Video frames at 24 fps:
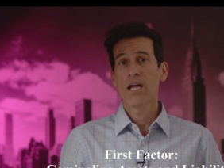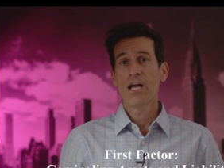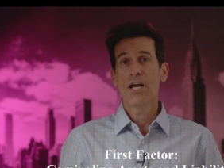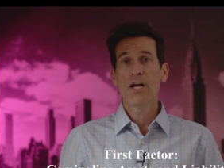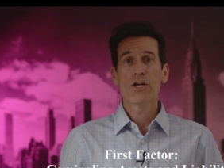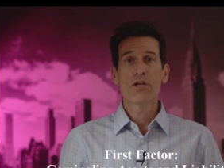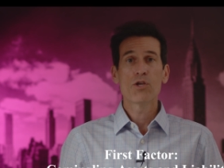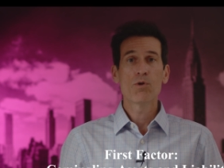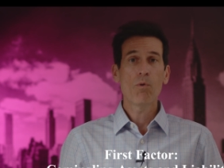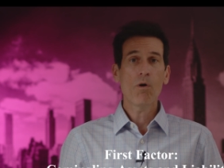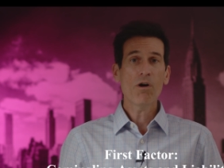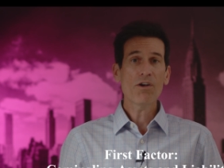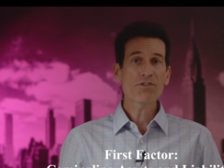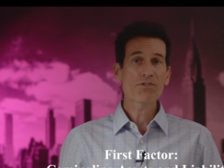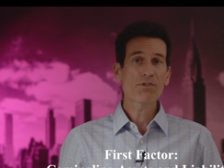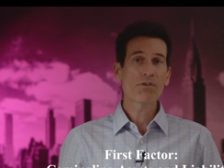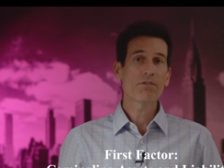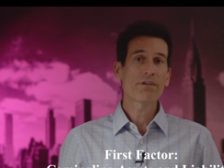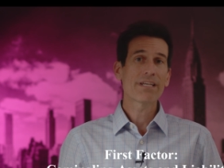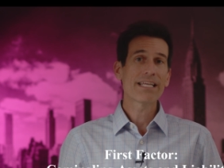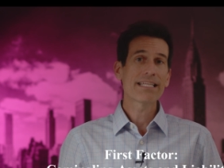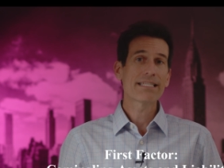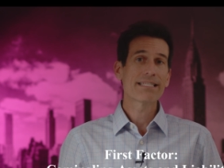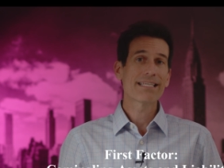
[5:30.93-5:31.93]
You
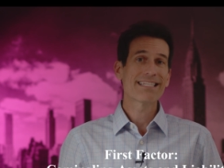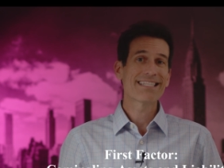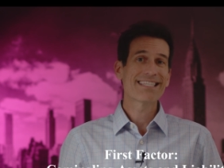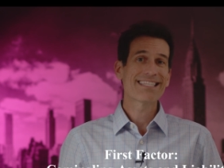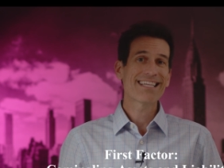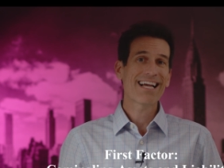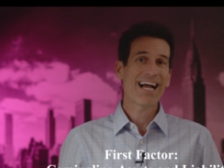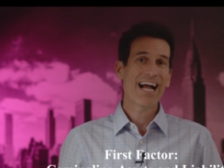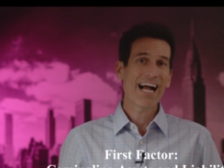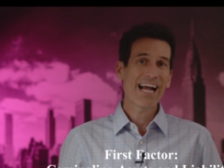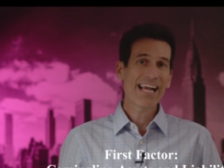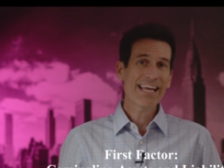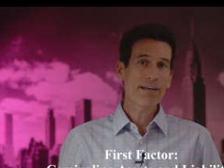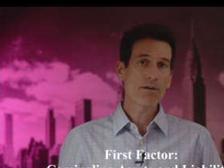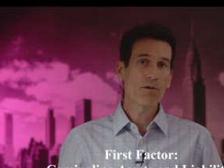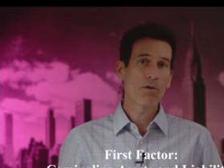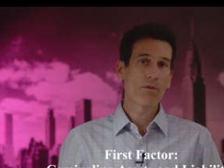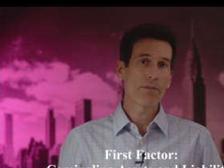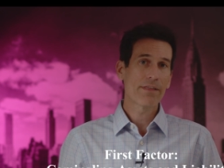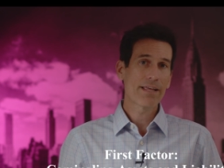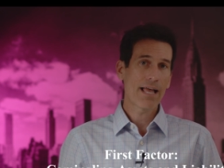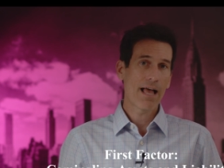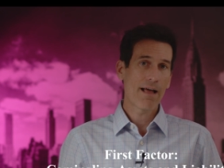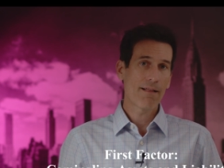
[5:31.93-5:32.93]
also need to
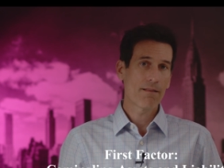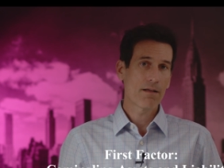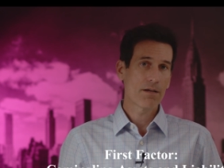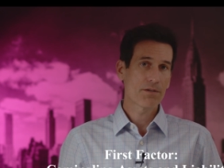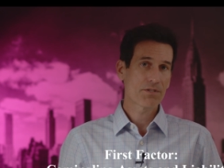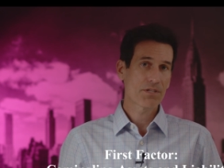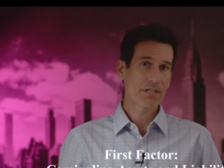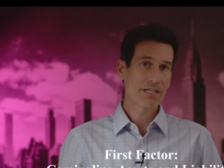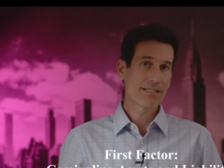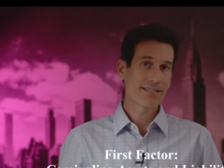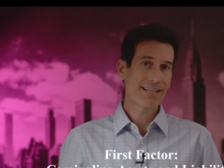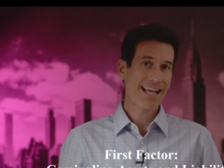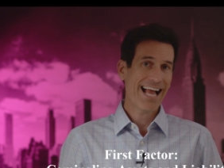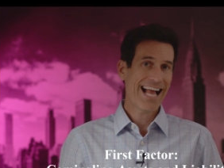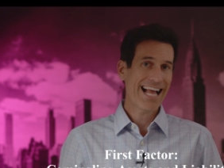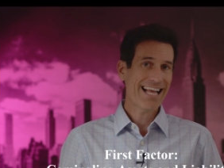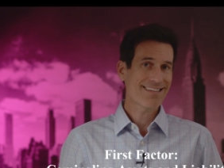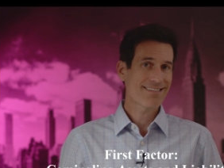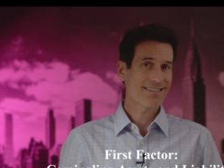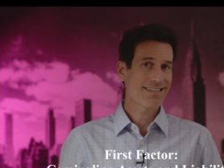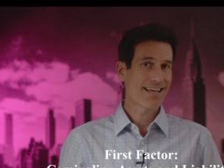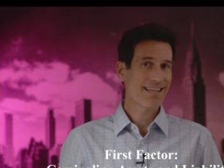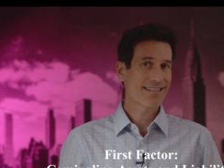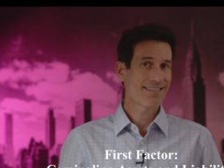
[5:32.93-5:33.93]
title the LLC's
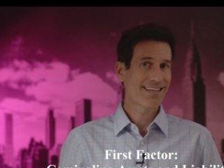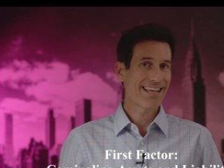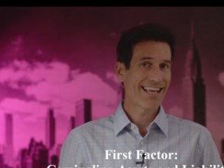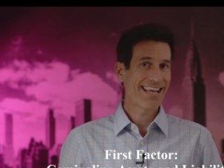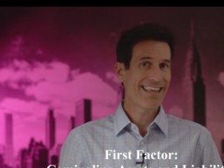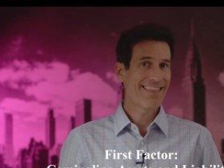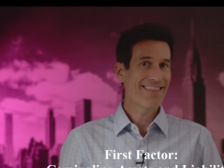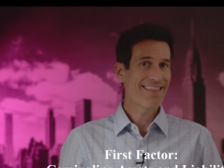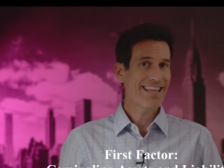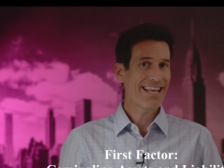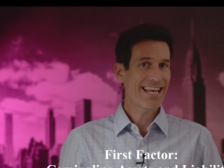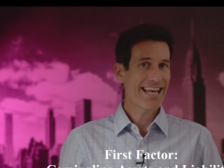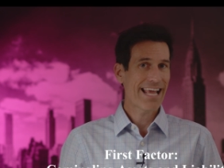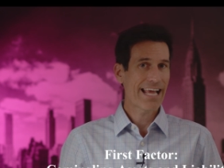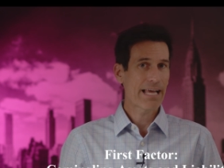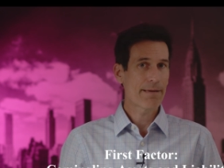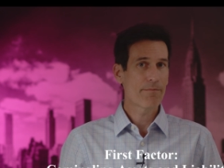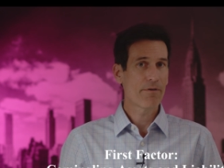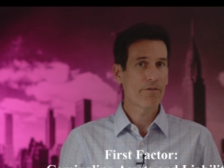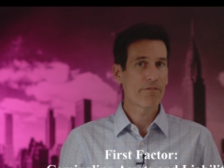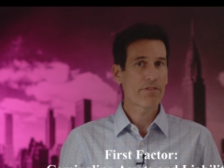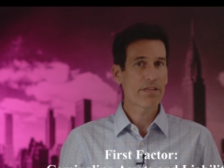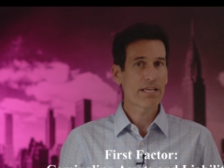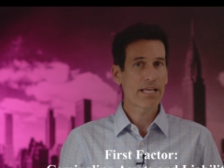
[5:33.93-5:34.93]
assets in the
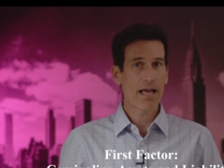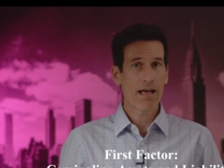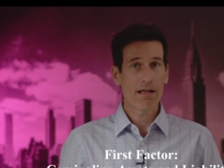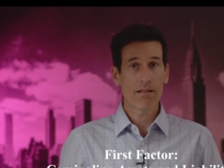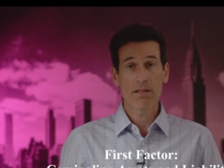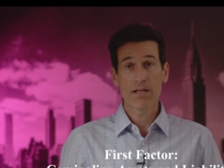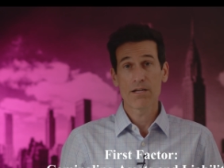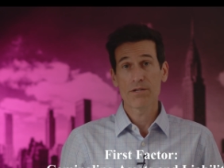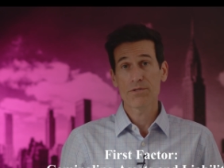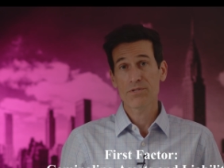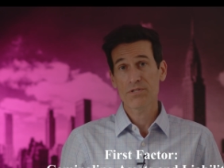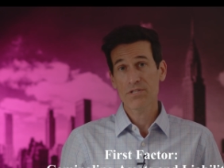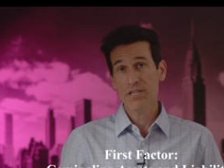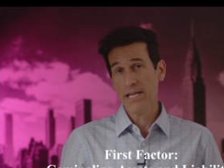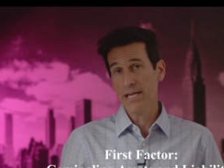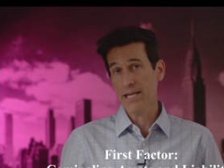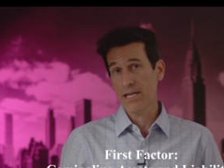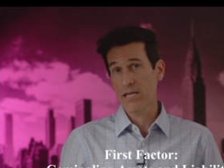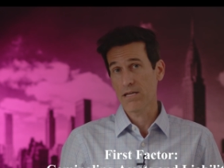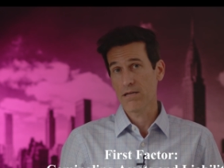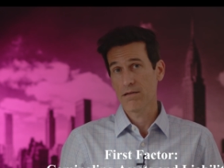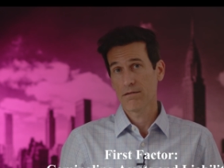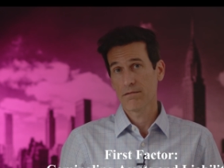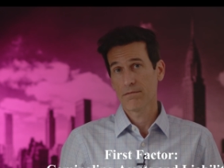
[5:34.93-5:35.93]
name of the LLC.